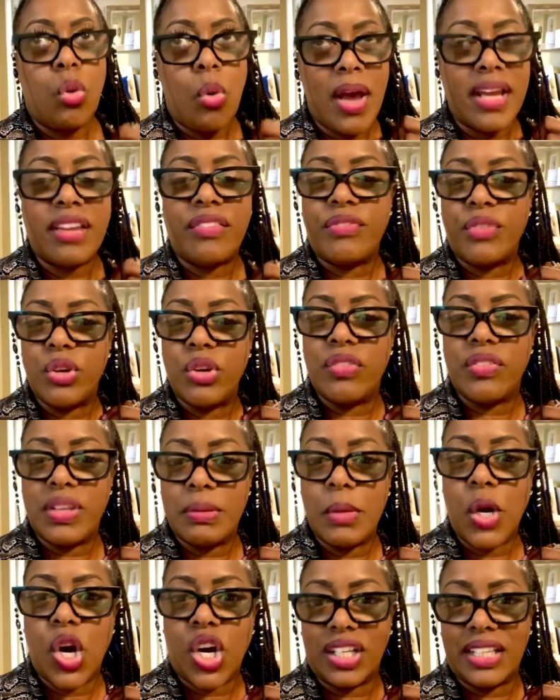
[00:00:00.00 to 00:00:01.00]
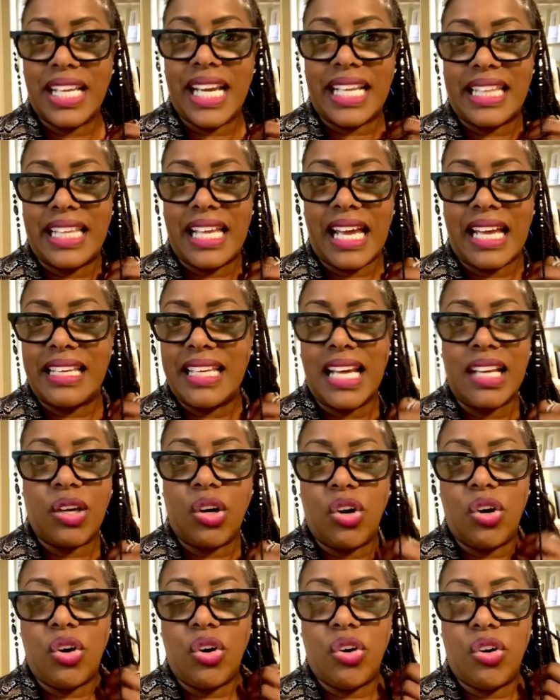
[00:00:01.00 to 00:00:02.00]
quite a few of them are like that. Not
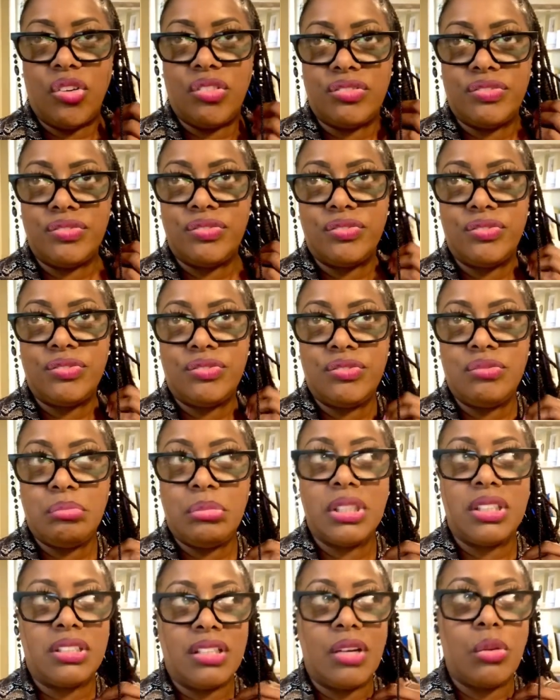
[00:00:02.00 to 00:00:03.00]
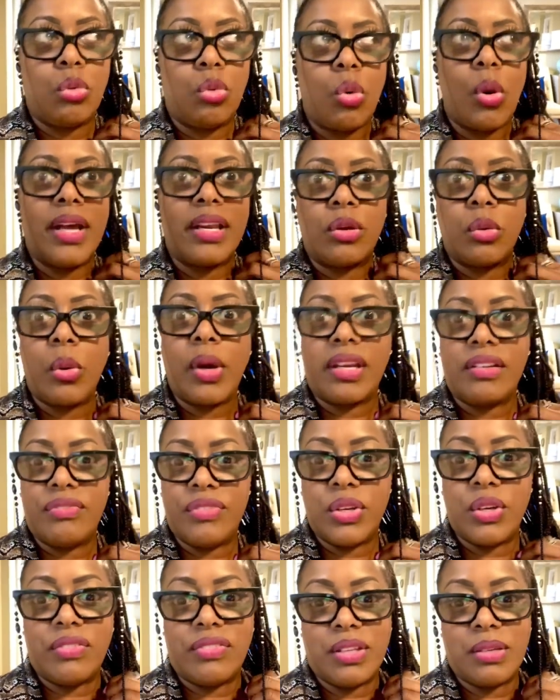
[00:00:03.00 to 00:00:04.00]
all, but quite quite a
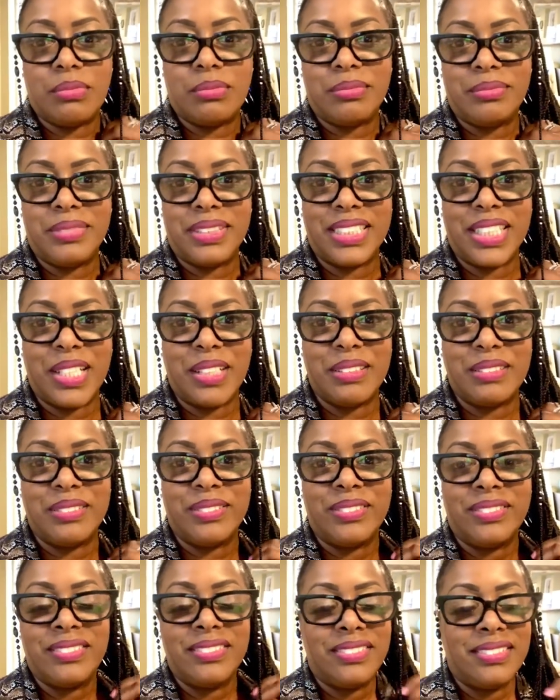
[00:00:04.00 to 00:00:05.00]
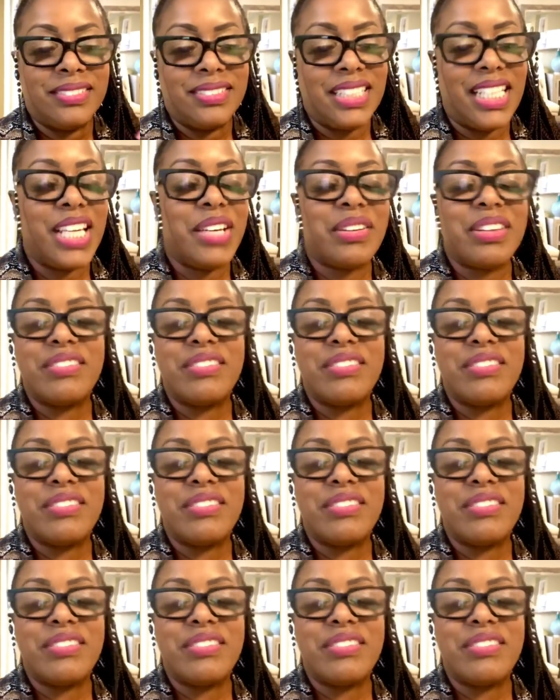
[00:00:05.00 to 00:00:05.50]
few of them. So anyway,